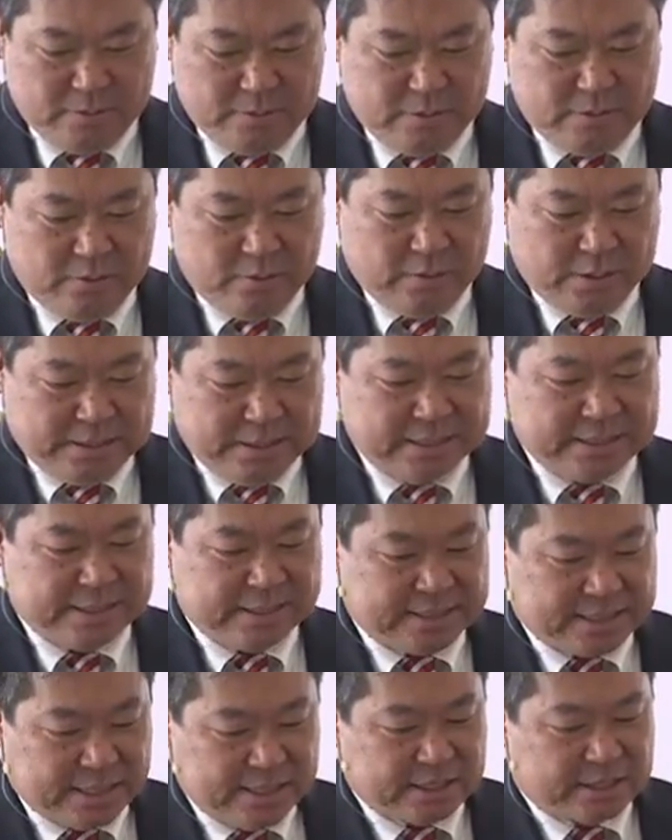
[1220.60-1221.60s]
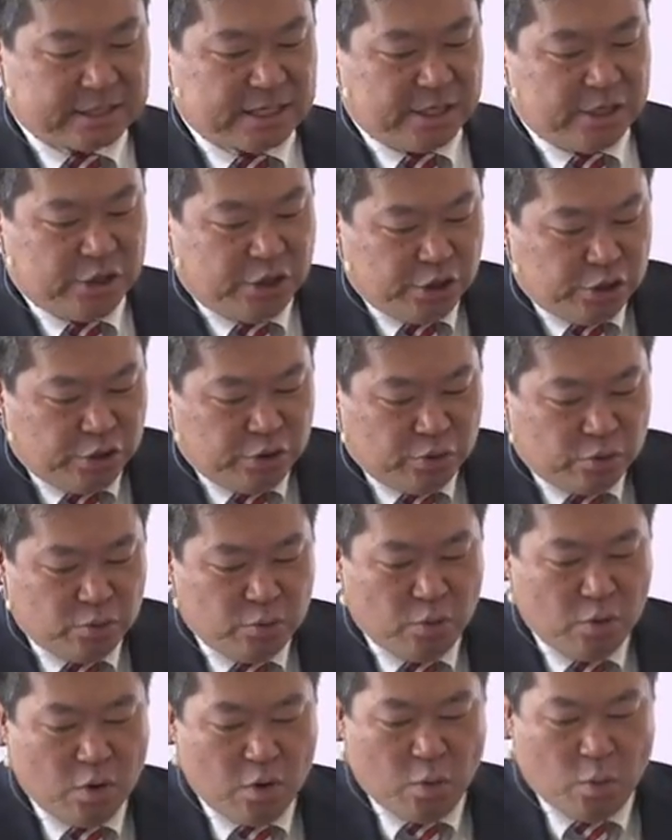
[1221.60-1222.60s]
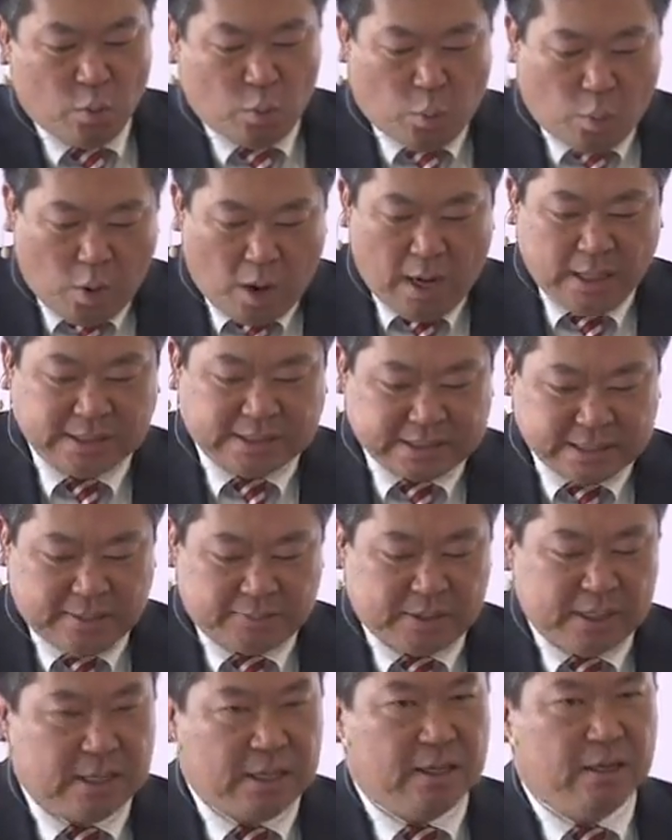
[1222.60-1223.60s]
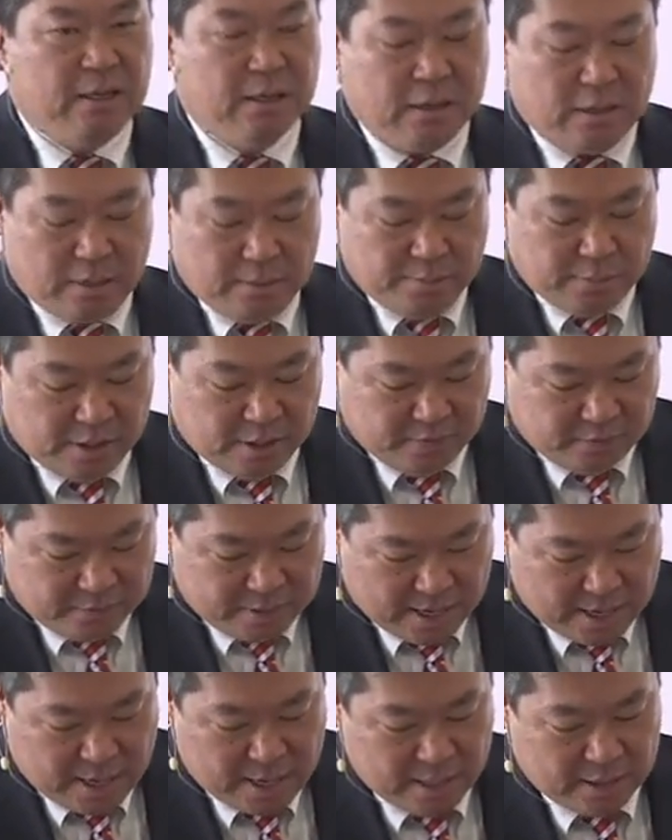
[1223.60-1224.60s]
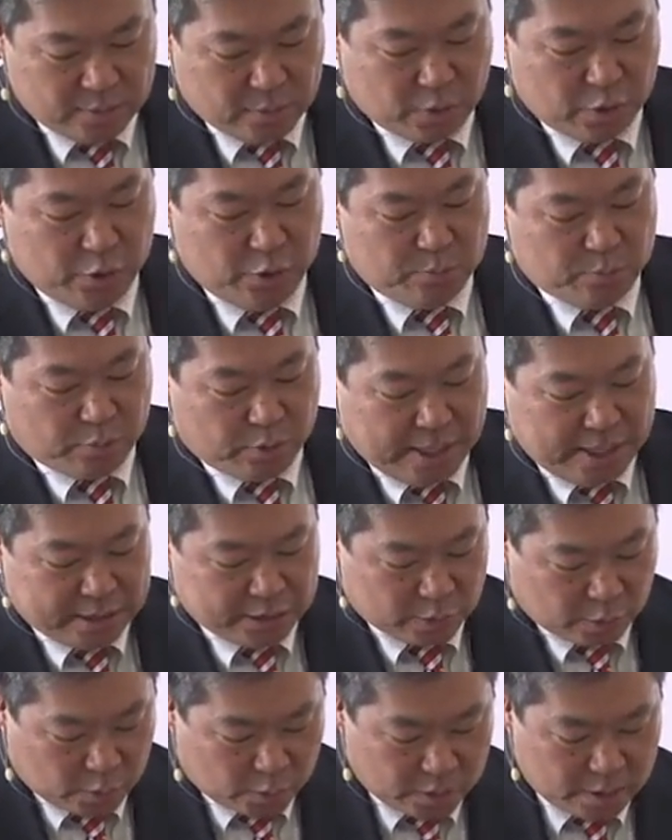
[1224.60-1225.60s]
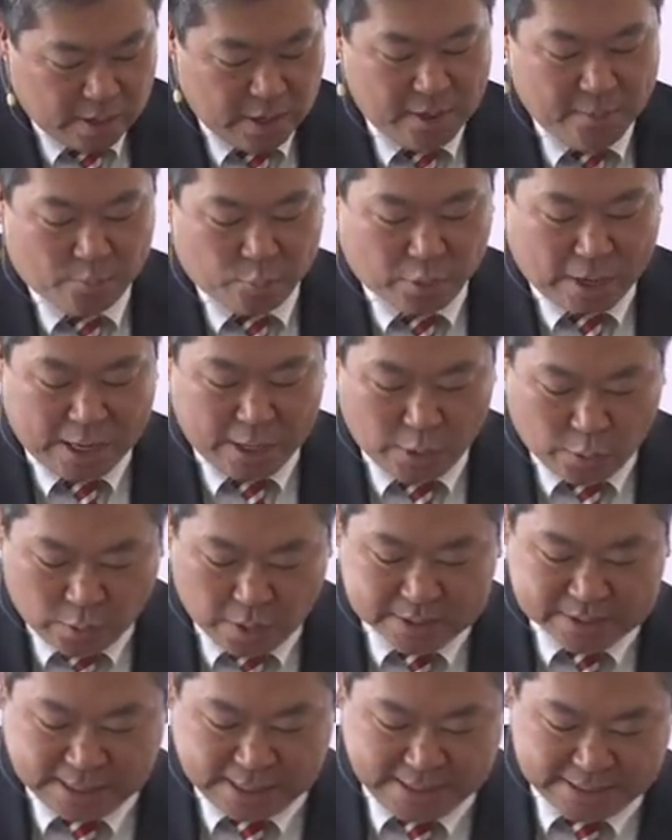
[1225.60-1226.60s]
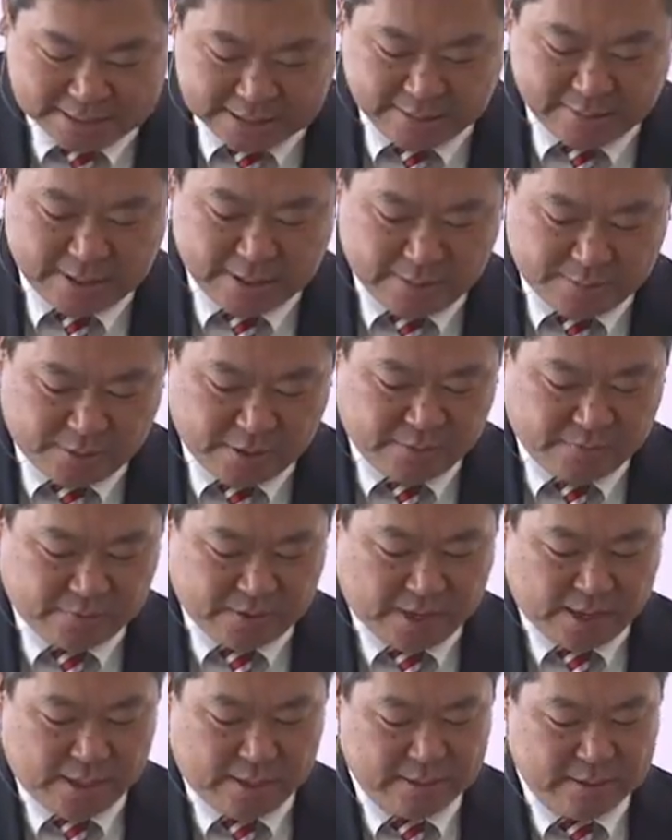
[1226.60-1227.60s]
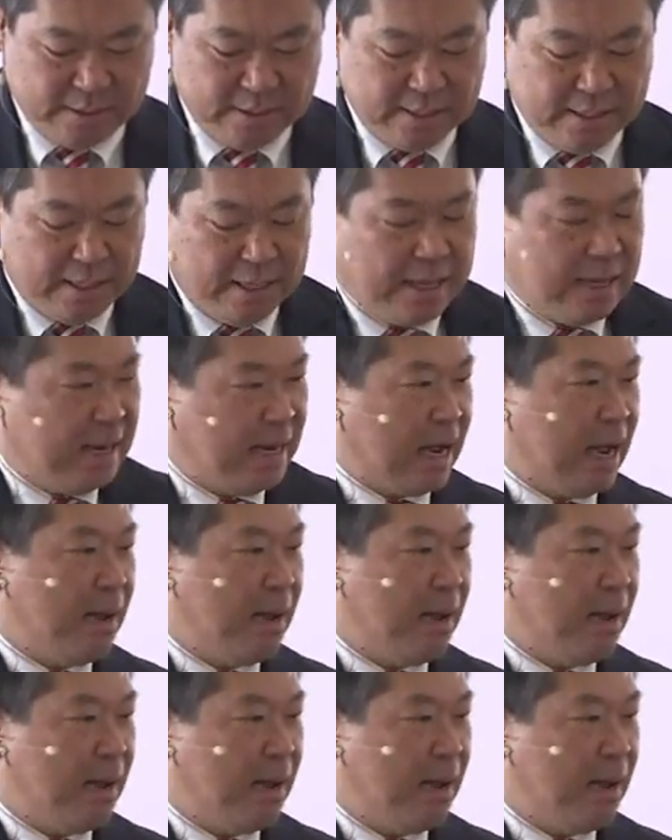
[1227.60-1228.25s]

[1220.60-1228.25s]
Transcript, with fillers: which is a sense that you want something above God or you prioritize something above God. And I